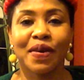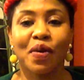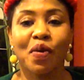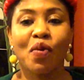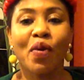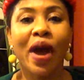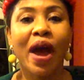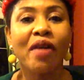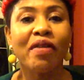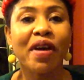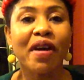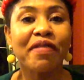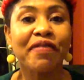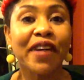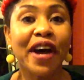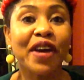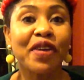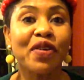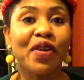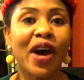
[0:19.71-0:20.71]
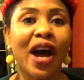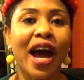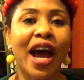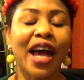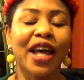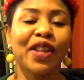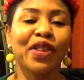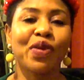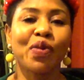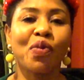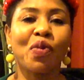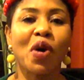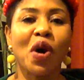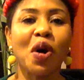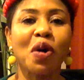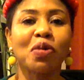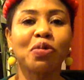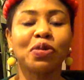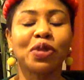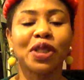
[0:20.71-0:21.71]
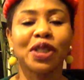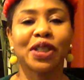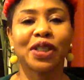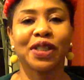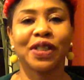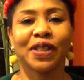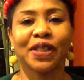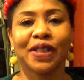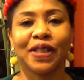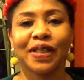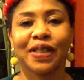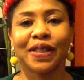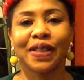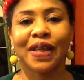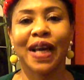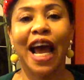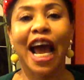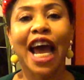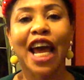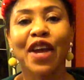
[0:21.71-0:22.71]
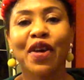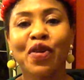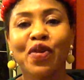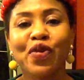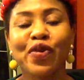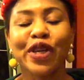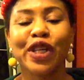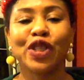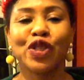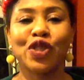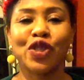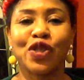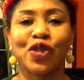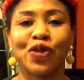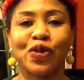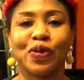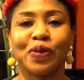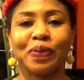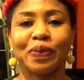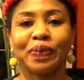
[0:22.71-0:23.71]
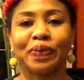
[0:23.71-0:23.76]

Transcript: Wherever you are in the world, I greet you.